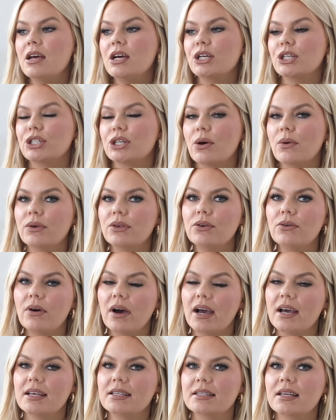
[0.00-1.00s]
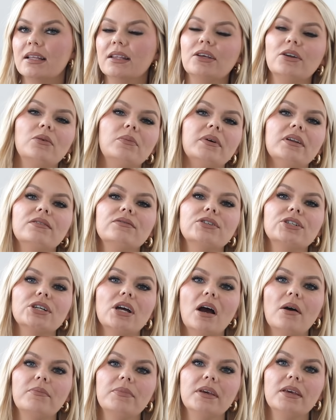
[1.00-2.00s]
showing you guys a little bit of
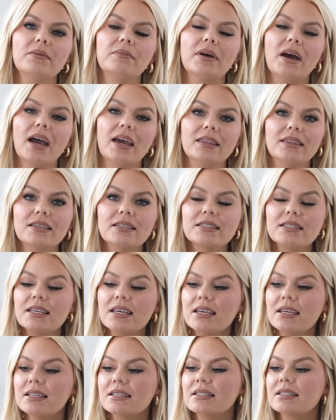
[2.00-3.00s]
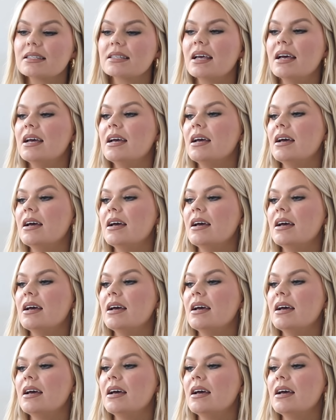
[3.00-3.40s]
shopping behind the scenes